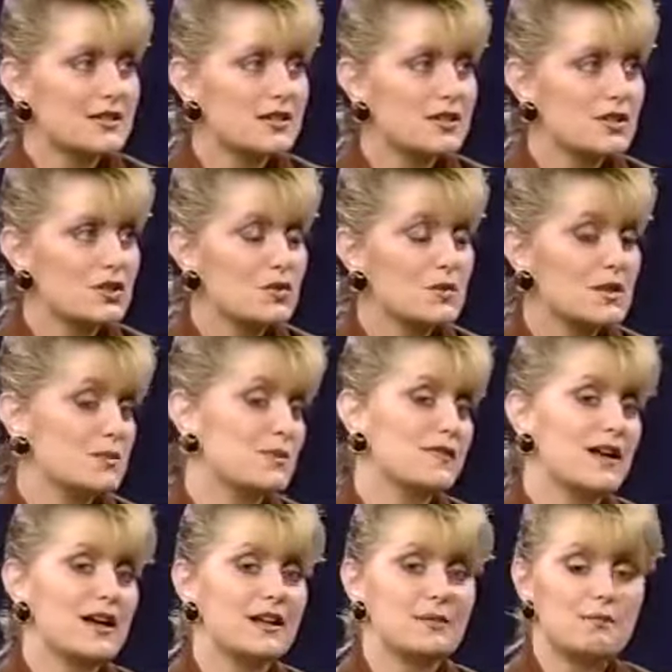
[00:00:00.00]
consume because we've
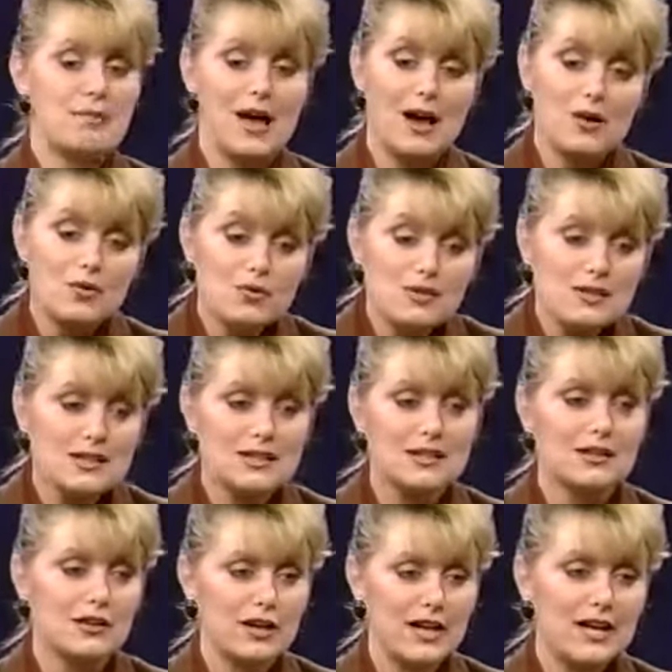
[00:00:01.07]
had it pounded in
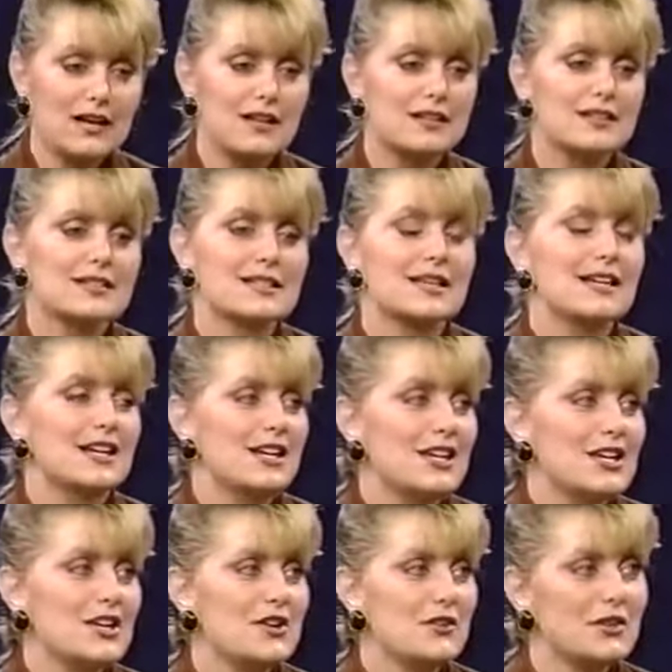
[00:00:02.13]
our heads,
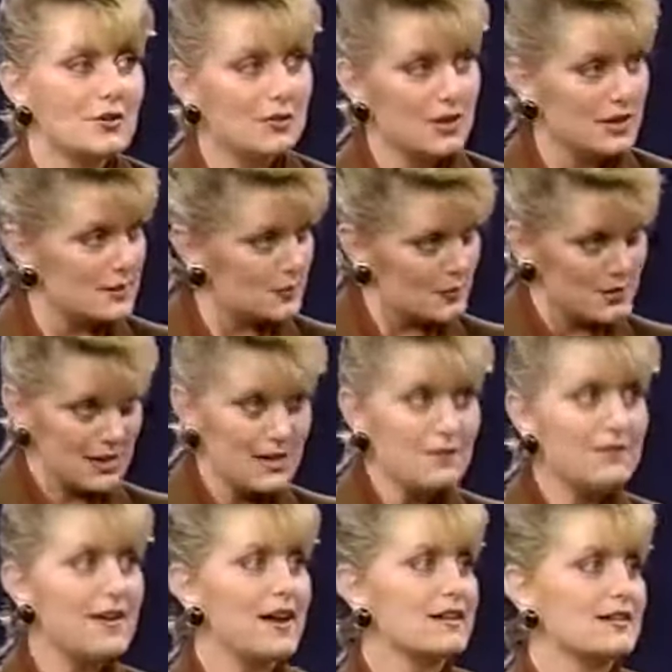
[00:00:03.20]
you know, that we're not supposed to eat
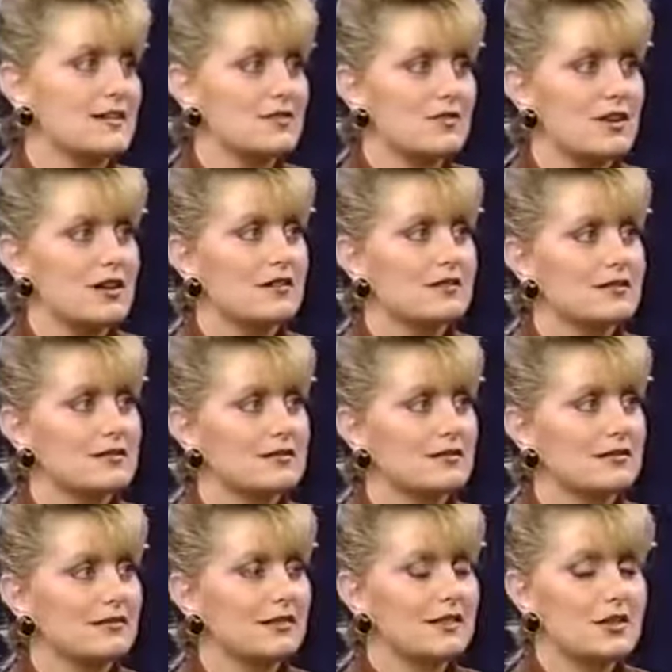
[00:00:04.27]
fats and oils.
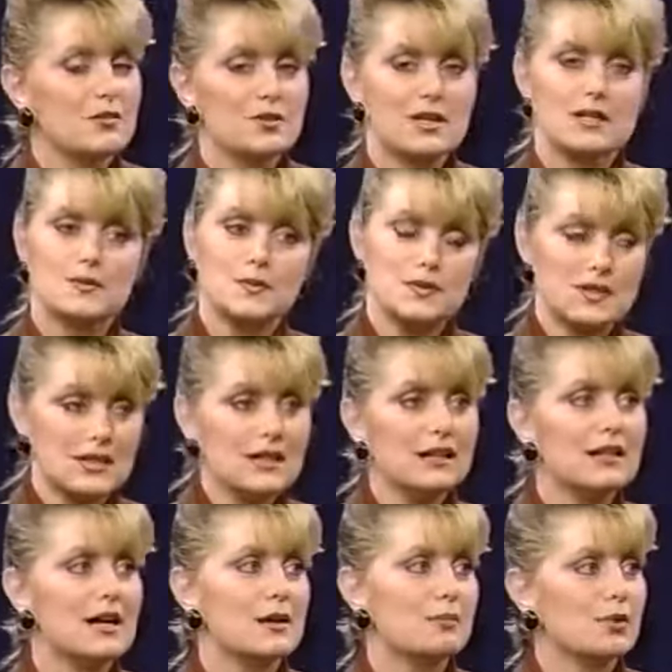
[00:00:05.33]
You know, we're not supposed to eat a
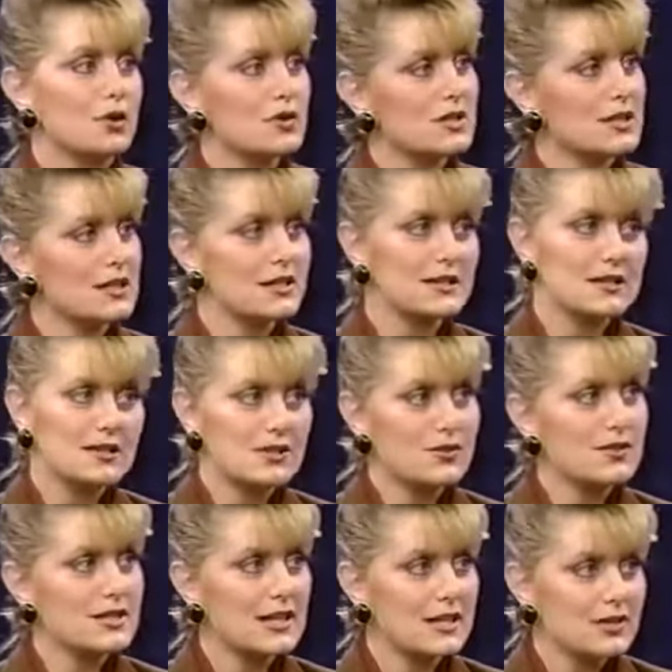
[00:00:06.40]
lot of protein because it's too
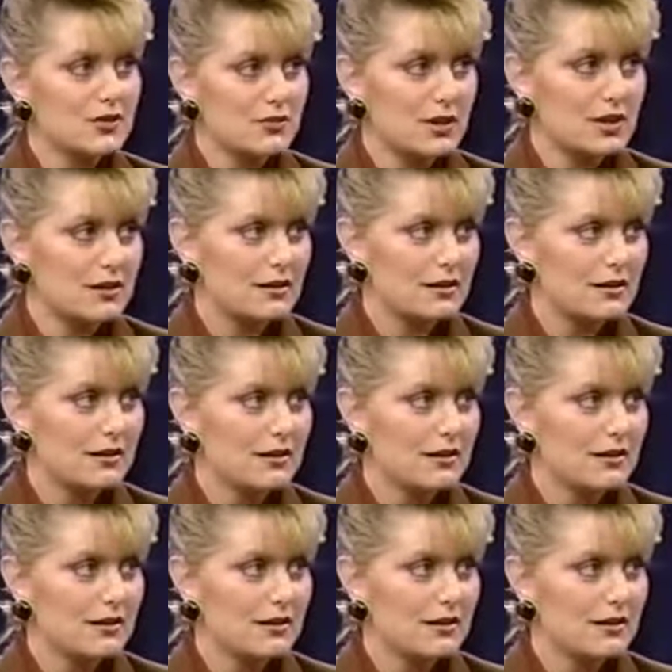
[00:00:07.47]
saturated.